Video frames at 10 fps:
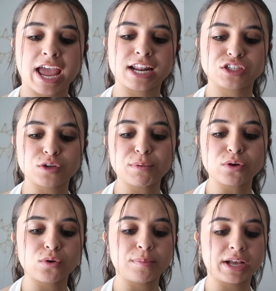And it's super
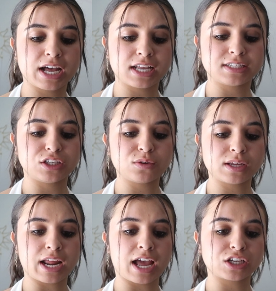cool because you
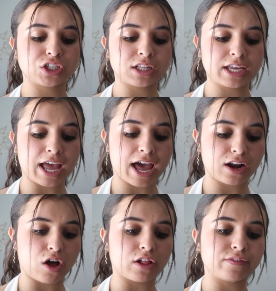can actually
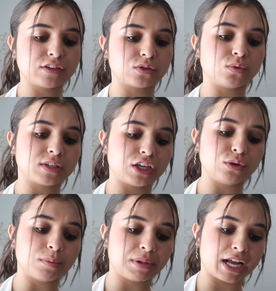add all of the schools that
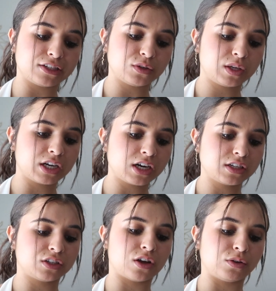you apply to
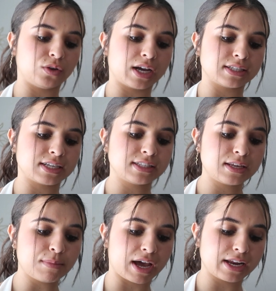here, so you guys can
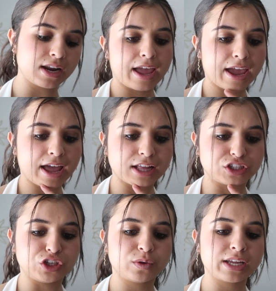see mine.
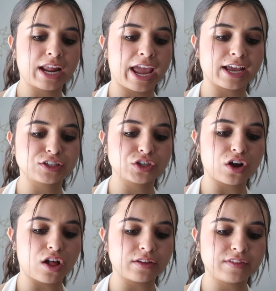And you can
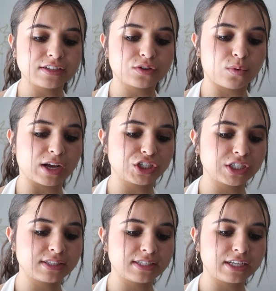answer all of these
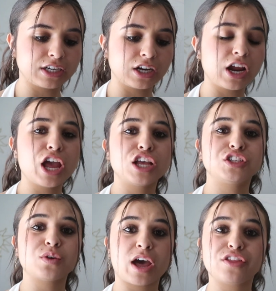questions here
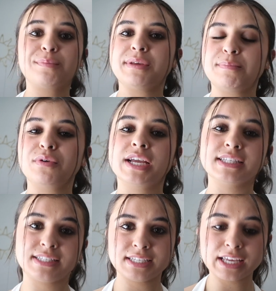so other people
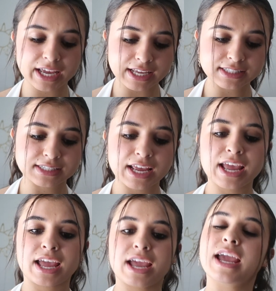can see it,
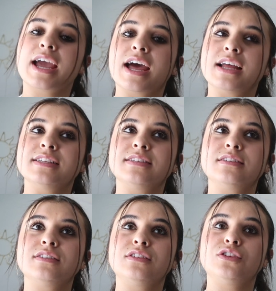and
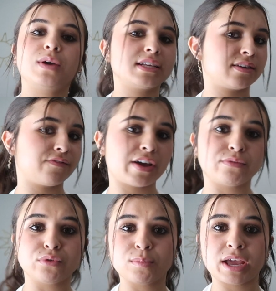you guys can
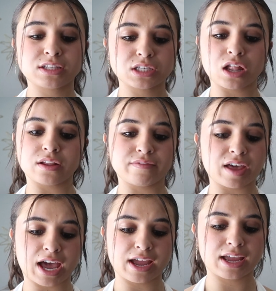find roommates, all of
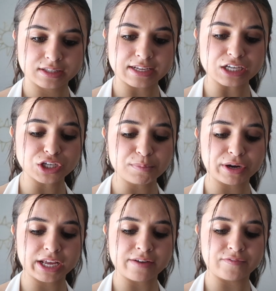that. It's actually
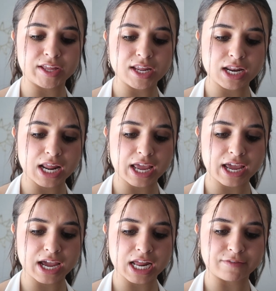pretty convenient
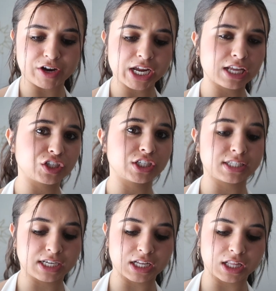and very
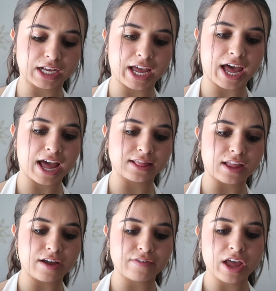interesting to look at. I
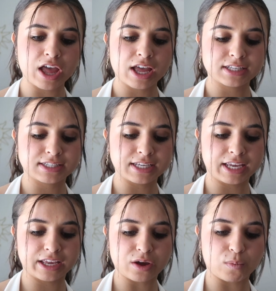love
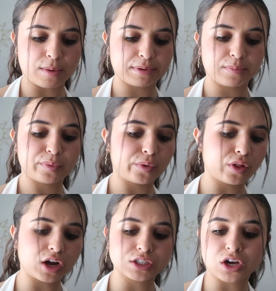seeing what
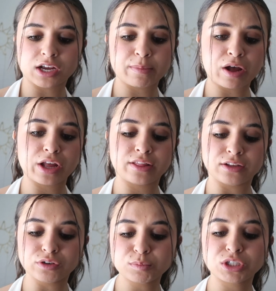people are talking about in
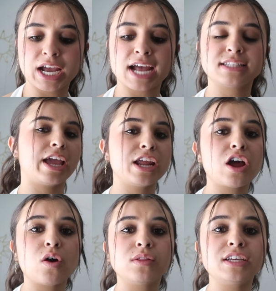the group chats. And
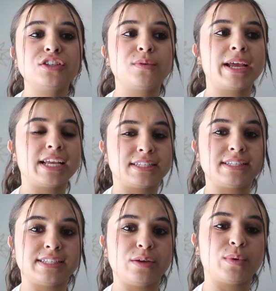not only do I get to
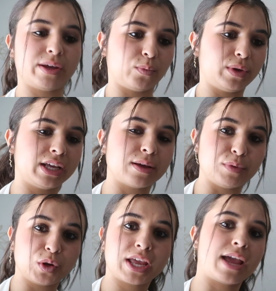see what we
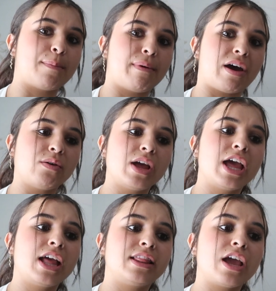communicate about,
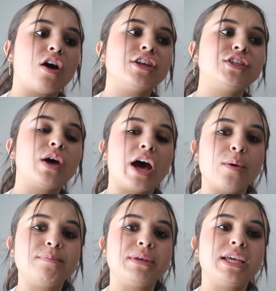they also
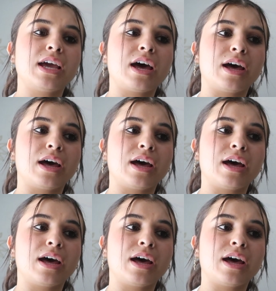help me